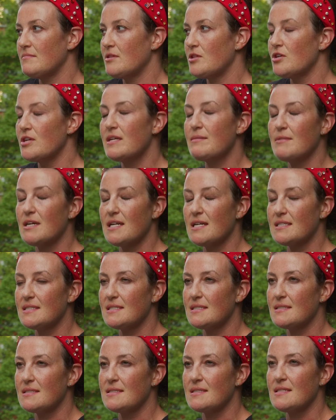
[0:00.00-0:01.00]
30
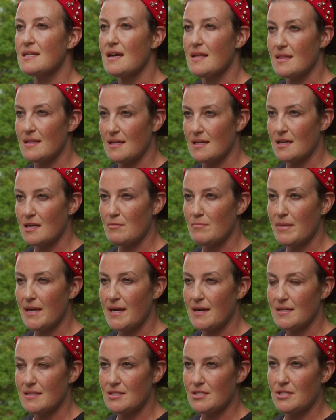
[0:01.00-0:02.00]
minutes is nothing
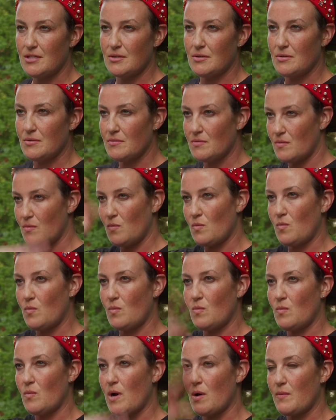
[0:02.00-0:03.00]
compared to
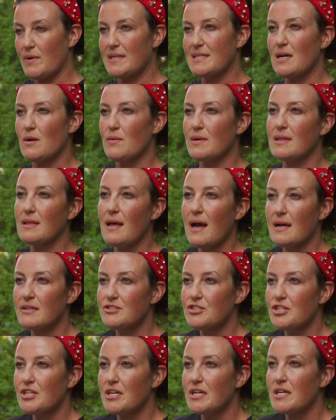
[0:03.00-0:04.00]
what we dealt with
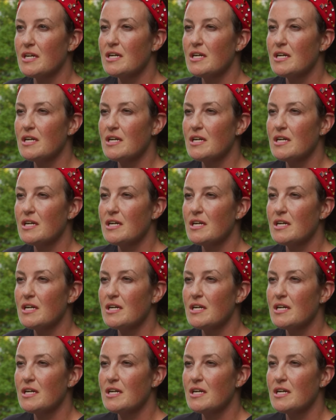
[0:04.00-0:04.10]
last year.